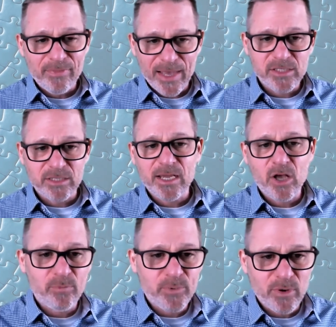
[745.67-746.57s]
that's going to
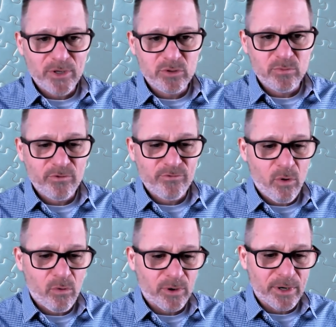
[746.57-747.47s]
help you as you move
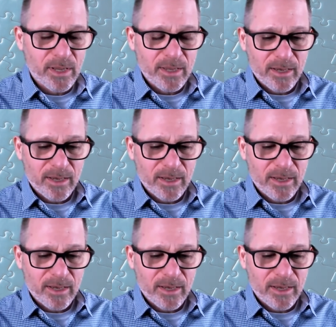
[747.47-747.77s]
forward,